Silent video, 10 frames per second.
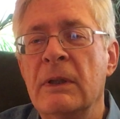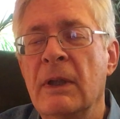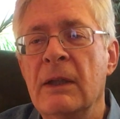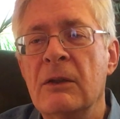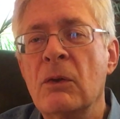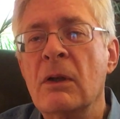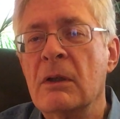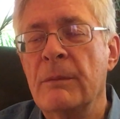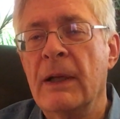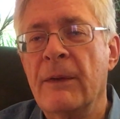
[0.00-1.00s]
and they
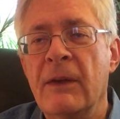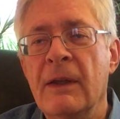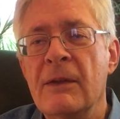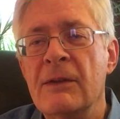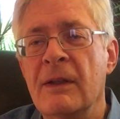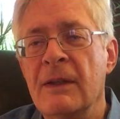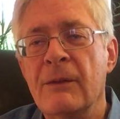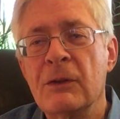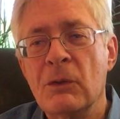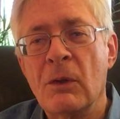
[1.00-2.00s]
talk about things they
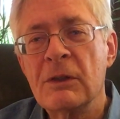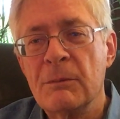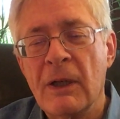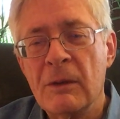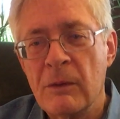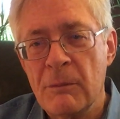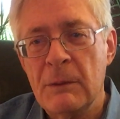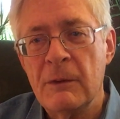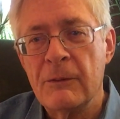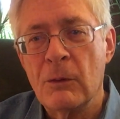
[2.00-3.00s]
never talked about with
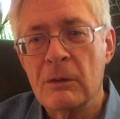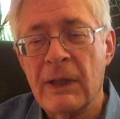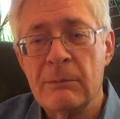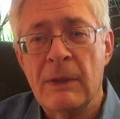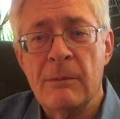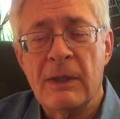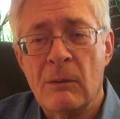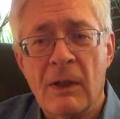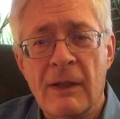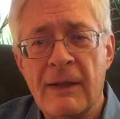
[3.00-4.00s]
me before, like maybe they
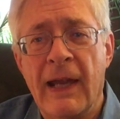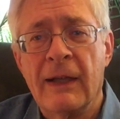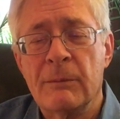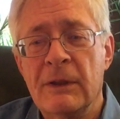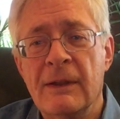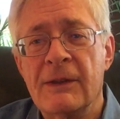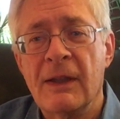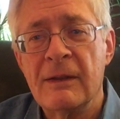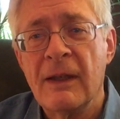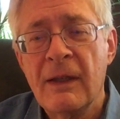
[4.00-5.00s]
want to attack me and
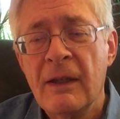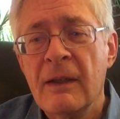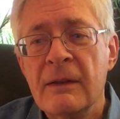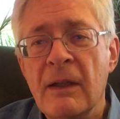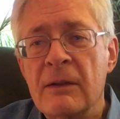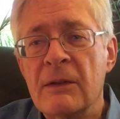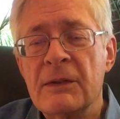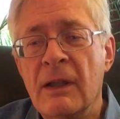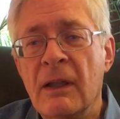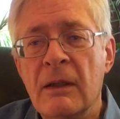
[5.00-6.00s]
say, Dr.
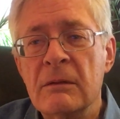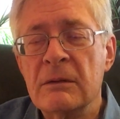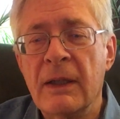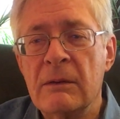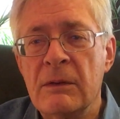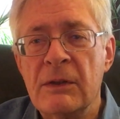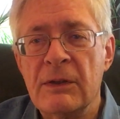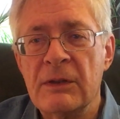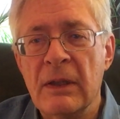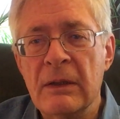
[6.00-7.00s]
Sehl, I don't like what you
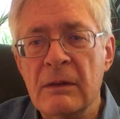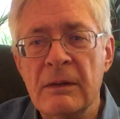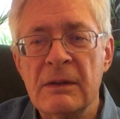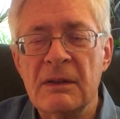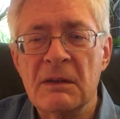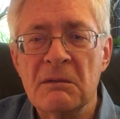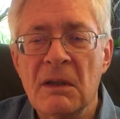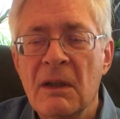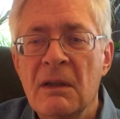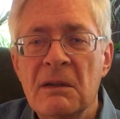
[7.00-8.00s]
said, or this
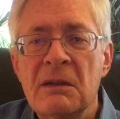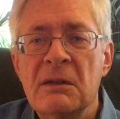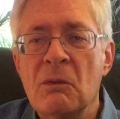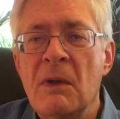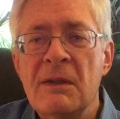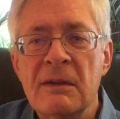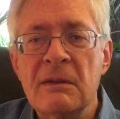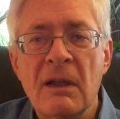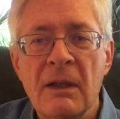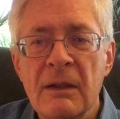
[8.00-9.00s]
is a waste
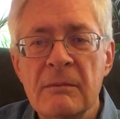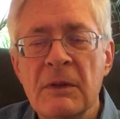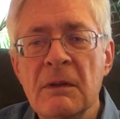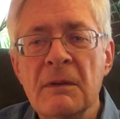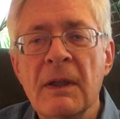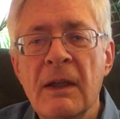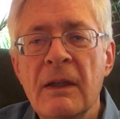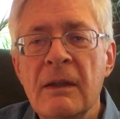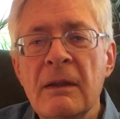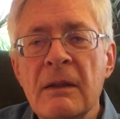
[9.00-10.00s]
of time.
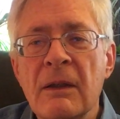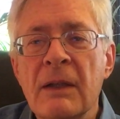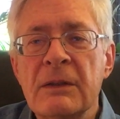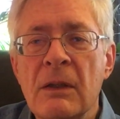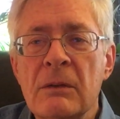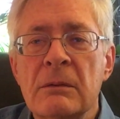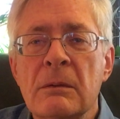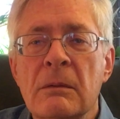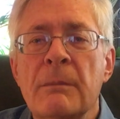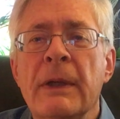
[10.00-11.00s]
And I say, oh,
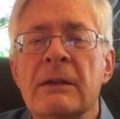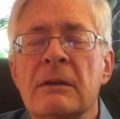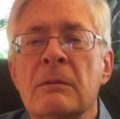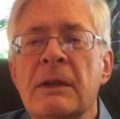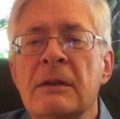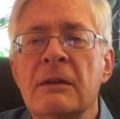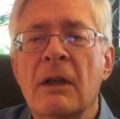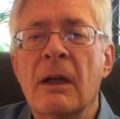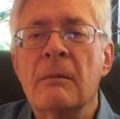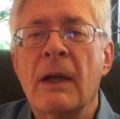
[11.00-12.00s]
well, what makes it a waste of
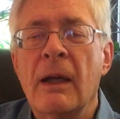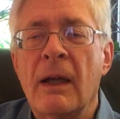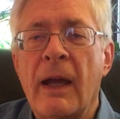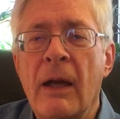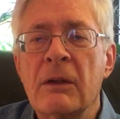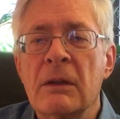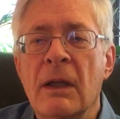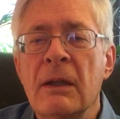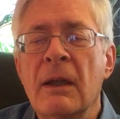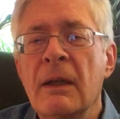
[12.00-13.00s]
time? How could
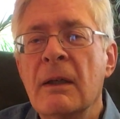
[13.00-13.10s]
I